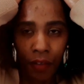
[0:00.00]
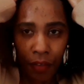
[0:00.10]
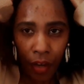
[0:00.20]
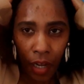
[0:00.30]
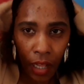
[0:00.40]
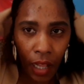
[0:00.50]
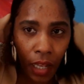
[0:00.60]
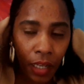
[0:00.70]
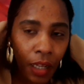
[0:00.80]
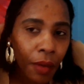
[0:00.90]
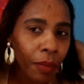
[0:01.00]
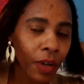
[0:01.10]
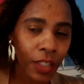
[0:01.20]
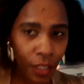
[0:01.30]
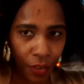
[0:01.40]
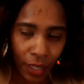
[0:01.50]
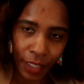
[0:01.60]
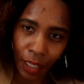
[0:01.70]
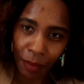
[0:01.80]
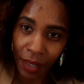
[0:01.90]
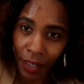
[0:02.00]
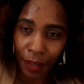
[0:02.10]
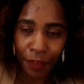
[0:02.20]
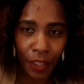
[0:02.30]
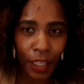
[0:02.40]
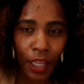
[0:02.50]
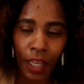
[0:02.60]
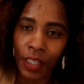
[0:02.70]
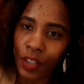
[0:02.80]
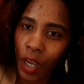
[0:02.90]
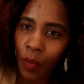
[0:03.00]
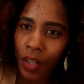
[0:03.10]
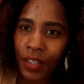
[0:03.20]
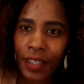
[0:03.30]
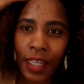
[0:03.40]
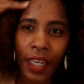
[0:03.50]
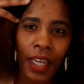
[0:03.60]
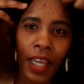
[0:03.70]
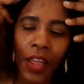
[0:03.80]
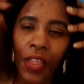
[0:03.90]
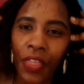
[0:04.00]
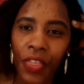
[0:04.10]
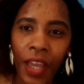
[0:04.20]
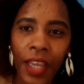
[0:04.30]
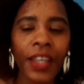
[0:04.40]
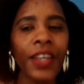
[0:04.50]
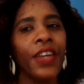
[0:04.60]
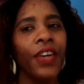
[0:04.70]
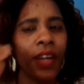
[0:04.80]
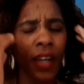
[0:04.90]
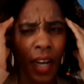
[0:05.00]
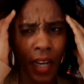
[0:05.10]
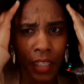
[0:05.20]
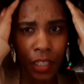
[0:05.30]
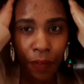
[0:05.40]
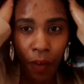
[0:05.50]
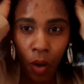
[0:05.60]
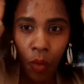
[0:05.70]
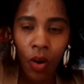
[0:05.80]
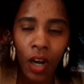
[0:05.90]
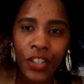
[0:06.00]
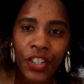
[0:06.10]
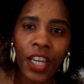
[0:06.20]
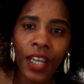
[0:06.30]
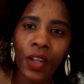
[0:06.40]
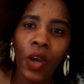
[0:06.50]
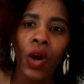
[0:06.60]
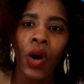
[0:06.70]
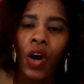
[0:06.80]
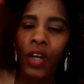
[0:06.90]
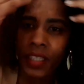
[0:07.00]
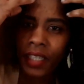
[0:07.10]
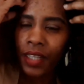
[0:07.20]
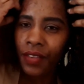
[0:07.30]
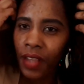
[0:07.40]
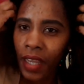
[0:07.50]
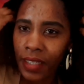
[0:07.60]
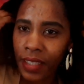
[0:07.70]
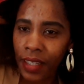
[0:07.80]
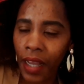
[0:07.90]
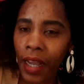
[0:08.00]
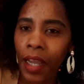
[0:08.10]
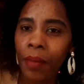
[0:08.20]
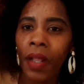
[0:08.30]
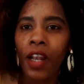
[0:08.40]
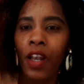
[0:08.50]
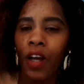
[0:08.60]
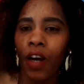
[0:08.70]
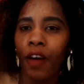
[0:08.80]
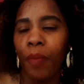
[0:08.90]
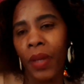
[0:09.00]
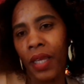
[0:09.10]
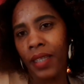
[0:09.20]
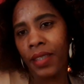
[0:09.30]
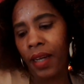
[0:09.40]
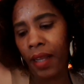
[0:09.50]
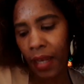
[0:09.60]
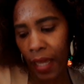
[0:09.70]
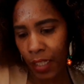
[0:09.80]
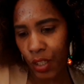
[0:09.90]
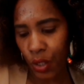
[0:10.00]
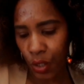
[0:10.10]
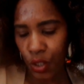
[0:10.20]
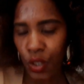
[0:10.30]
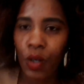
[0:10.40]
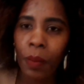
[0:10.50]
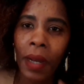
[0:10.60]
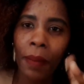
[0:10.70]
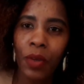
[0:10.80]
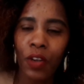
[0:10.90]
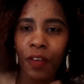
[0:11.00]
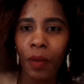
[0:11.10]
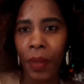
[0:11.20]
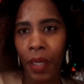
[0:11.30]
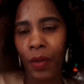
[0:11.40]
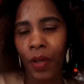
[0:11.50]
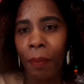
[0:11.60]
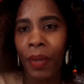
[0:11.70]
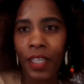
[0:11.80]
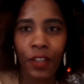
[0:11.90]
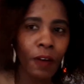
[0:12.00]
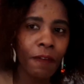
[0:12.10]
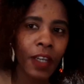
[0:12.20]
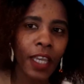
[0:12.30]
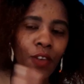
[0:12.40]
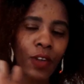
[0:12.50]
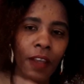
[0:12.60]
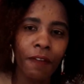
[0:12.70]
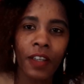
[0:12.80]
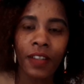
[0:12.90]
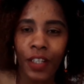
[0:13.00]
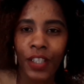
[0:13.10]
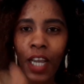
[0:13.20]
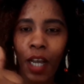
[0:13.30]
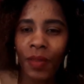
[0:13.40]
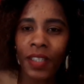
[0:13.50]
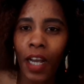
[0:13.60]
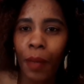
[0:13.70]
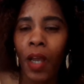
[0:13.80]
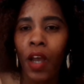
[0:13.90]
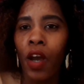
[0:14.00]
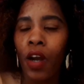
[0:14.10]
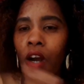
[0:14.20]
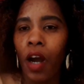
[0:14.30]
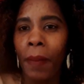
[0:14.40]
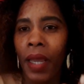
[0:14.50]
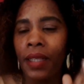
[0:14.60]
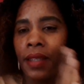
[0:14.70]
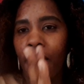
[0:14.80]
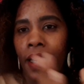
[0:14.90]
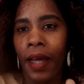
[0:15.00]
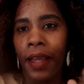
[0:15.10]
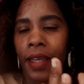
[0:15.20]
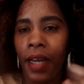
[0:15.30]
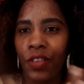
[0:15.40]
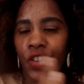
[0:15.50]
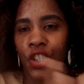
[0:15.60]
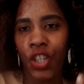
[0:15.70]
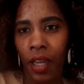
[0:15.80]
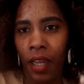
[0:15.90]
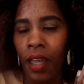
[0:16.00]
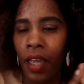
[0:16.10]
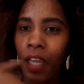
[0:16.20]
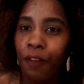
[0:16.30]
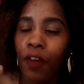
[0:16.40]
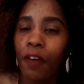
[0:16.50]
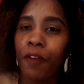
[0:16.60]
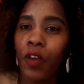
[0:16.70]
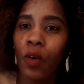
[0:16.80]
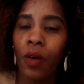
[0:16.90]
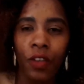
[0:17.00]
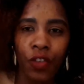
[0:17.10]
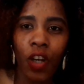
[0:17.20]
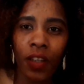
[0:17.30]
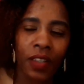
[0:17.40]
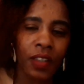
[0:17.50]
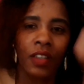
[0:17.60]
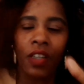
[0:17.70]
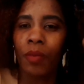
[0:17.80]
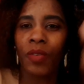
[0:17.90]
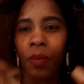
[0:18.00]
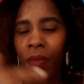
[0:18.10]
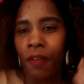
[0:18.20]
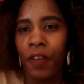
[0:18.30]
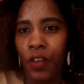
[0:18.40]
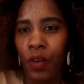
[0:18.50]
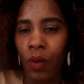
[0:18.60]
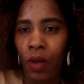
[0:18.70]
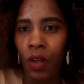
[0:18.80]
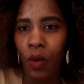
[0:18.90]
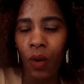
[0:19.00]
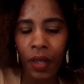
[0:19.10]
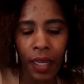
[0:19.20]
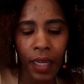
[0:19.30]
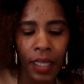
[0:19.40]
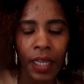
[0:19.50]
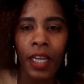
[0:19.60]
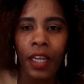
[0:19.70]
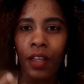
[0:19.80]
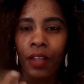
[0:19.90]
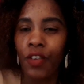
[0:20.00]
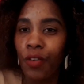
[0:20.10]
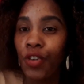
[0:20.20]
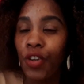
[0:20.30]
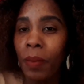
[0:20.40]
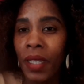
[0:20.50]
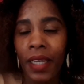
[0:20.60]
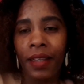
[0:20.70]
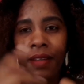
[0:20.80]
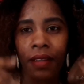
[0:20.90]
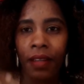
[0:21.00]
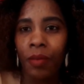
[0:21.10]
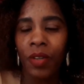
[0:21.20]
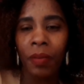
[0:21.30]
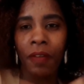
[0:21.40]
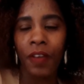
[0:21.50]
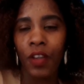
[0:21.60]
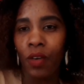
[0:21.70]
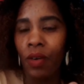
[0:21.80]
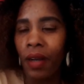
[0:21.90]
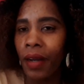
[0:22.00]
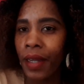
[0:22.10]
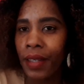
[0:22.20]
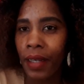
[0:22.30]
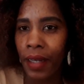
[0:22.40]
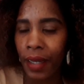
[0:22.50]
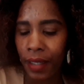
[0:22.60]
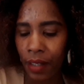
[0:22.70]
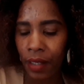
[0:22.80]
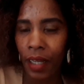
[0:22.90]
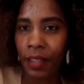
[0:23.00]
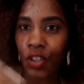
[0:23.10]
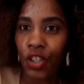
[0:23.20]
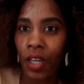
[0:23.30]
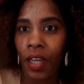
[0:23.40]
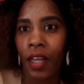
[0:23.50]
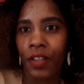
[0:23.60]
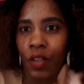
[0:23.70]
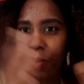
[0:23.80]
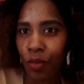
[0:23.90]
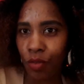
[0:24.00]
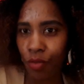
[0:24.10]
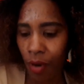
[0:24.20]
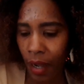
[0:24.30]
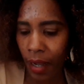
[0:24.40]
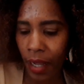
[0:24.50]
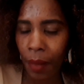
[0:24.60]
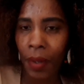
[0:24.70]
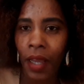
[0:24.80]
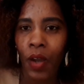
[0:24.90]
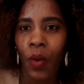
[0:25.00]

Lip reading: well moisturized, and I'm loving it. So I want to say thank you guys for watching. Until next time, love, peace, and light to you, my beautiful people. And please don't forget to give us a thumbs up, comment, like, and share. If you view, just thumbs up the video, okay? 3 minutes, thumbs up the video, and like, and share, and subscribe